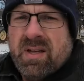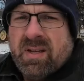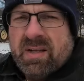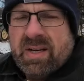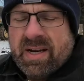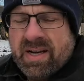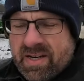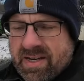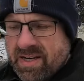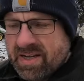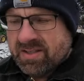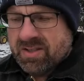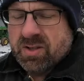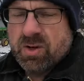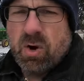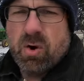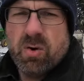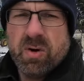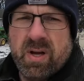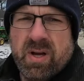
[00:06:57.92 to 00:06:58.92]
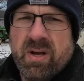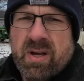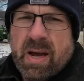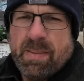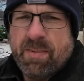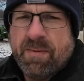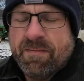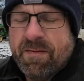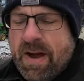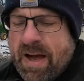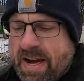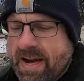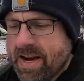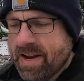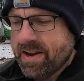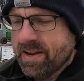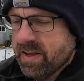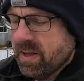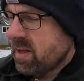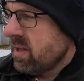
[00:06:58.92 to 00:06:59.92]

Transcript: Hey, how's it going? Happy Friday.